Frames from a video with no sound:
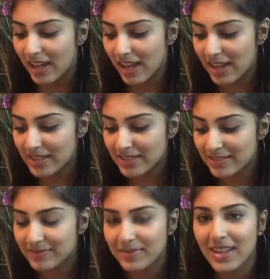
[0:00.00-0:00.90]

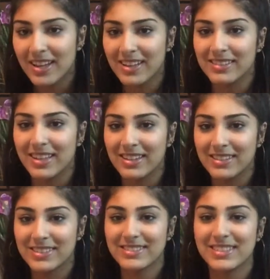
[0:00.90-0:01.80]
and yeah
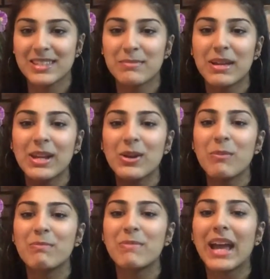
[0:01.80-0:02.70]
like he's my
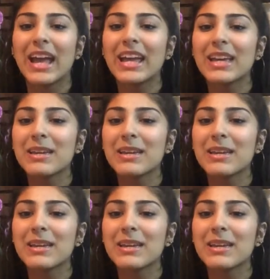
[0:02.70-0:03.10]
little baby